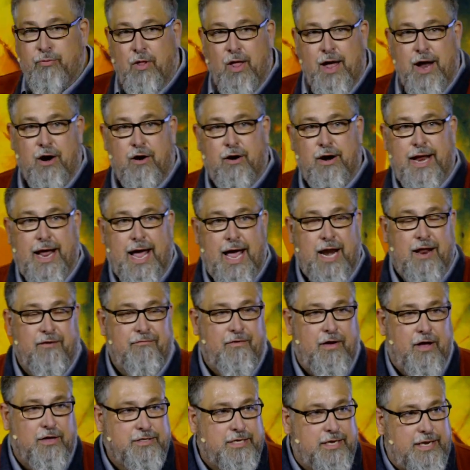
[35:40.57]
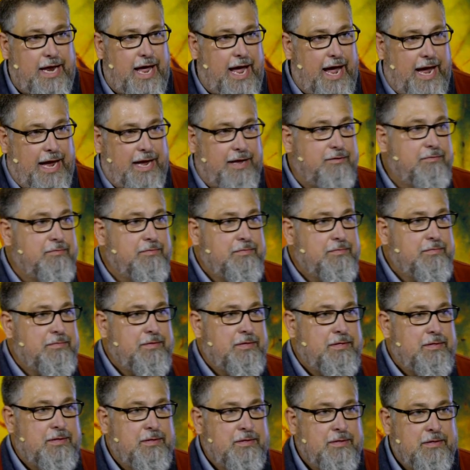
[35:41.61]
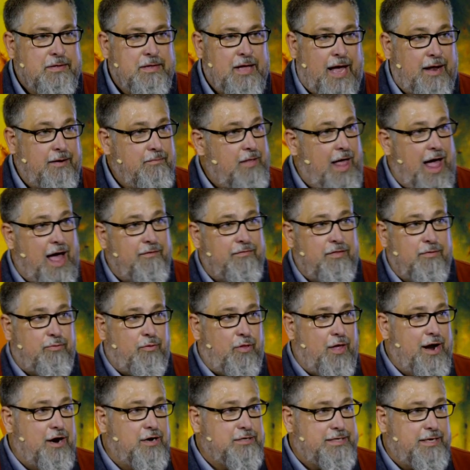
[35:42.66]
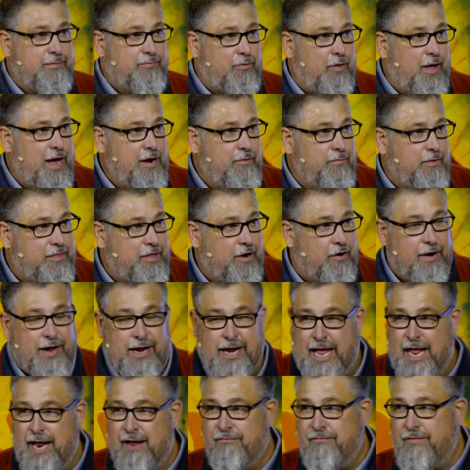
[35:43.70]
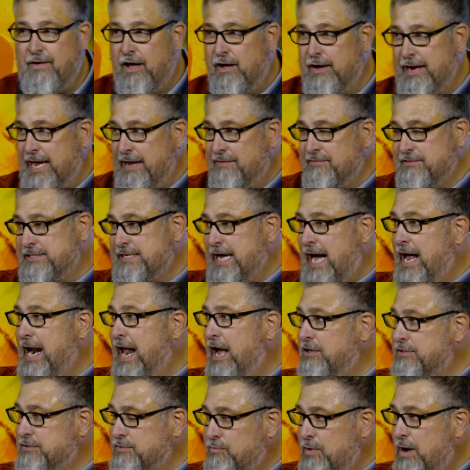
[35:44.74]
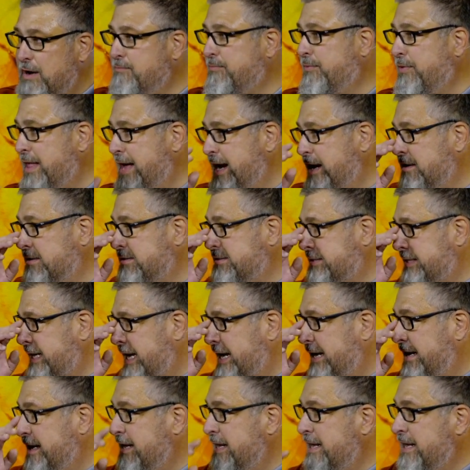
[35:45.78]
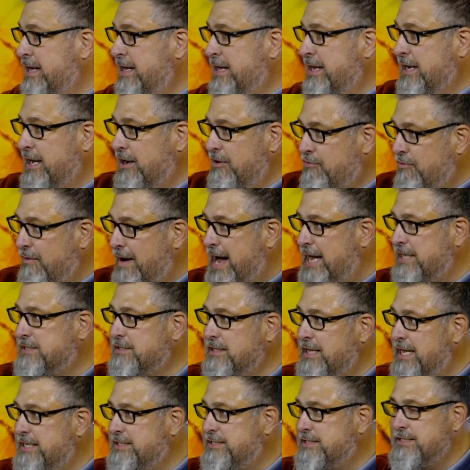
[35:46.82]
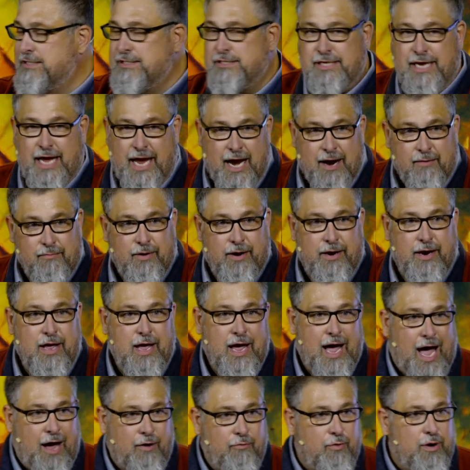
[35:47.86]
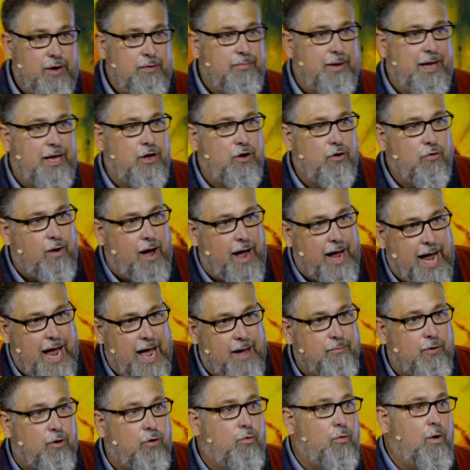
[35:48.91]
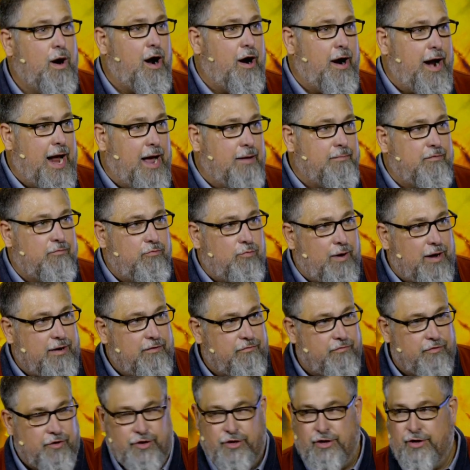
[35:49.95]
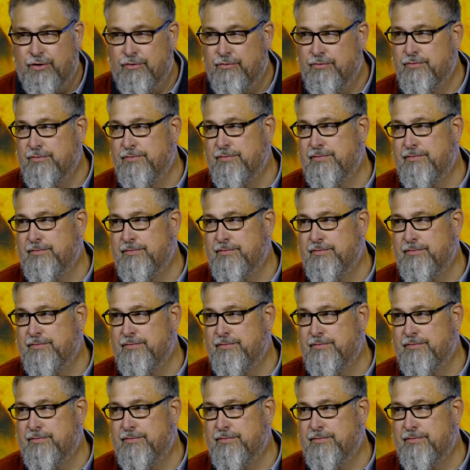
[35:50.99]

player in the NFL today, and a lot of the players he played with, are in the NFL, gave shout outs. And one player said, Congratulations, Kamryn. I wouldn't be who I am or where I am if it wasn't for you.